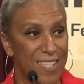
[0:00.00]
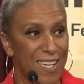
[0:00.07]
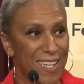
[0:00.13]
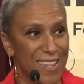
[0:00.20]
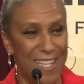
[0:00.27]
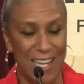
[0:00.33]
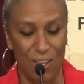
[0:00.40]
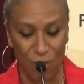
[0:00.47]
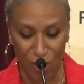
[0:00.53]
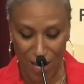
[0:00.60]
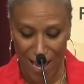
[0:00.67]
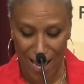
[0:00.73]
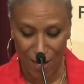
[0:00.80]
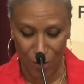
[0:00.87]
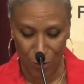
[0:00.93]
legal
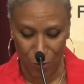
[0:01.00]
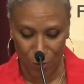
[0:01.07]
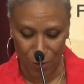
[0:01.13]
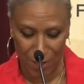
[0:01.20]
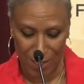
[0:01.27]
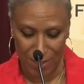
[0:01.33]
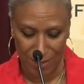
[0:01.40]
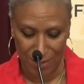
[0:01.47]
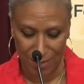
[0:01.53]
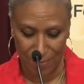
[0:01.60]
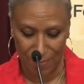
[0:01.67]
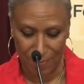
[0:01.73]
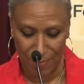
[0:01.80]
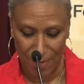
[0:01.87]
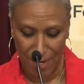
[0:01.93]
categories?
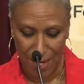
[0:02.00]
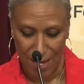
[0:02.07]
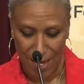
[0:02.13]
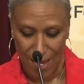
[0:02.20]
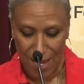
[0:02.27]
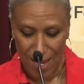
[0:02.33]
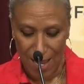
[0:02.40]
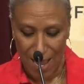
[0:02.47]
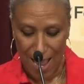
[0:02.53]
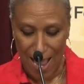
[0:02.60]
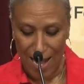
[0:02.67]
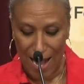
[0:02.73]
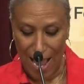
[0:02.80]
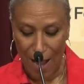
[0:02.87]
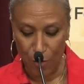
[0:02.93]

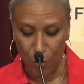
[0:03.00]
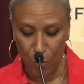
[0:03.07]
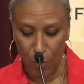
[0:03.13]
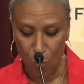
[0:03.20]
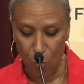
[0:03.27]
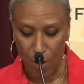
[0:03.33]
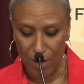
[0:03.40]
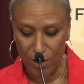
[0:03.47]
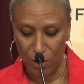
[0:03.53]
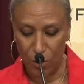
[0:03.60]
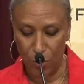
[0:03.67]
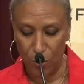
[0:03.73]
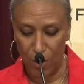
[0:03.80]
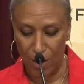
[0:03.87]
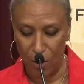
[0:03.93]
And how do we want
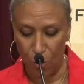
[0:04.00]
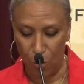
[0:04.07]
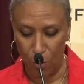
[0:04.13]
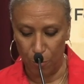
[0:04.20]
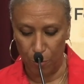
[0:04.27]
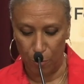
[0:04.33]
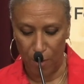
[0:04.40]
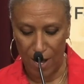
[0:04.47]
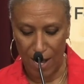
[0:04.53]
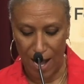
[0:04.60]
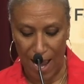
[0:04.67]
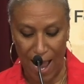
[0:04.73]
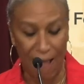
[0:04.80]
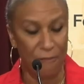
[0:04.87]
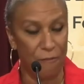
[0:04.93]
to incorporate
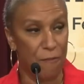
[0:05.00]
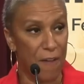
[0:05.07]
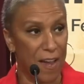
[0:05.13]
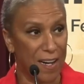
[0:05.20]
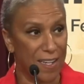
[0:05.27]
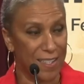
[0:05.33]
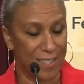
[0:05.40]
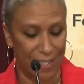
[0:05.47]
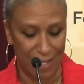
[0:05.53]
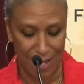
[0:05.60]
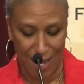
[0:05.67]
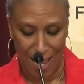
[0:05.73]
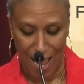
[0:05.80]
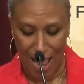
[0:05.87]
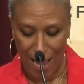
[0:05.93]
affect
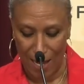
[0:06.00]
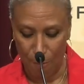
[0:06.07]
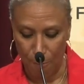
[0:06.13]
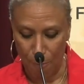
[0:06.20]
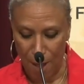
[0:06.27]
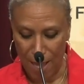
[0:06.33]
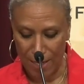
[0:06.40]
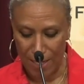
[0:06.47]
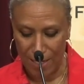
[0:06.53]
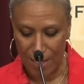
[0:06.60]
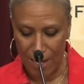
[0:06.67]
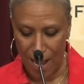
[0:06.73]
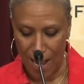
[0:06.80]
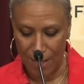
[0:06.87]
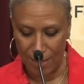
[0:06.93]
and embodied
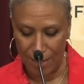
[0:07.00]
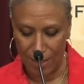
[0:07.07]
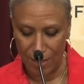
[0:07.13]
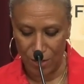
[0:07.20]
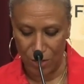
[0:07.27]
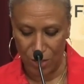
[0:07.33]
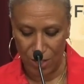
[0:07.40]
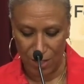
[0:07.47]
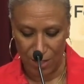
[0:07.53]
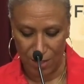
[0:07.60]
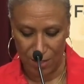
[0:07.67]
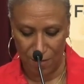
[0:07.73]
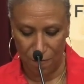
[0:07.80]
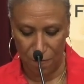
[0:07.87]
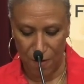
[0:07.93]
knowledge
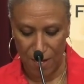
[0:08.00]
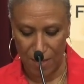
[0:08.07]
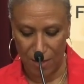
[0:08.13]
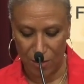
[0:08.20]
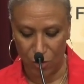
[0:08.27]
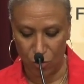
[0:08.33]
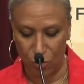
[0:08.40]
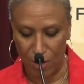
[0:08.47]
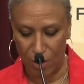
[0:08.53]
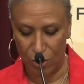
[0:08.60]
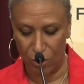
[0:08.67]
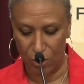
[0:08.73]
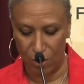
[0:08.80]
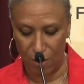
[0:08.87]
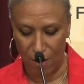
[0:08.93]
to fight the
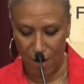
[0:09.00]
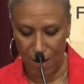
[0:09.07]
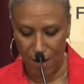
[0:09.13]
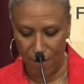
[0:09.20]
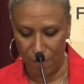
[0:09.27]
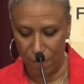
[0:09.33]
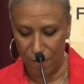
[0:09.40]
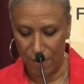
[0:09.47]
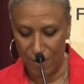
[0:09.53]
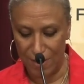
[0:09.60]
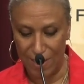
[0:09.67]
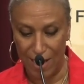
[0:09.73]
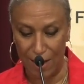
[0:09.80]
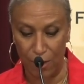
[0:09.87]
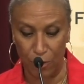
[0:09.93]
structure of
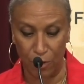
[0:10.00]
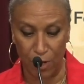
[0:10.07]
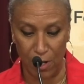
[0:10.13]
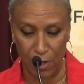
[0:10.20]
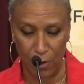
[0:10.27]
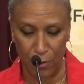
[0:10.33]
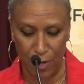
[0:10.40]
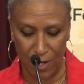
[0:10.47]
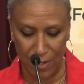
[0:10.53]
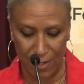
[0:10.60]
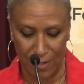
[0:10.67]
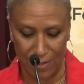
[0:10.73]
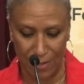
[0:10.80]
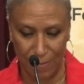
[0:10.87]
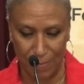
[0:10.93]
settler
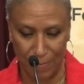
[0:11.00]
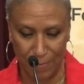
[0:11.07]
colonialism?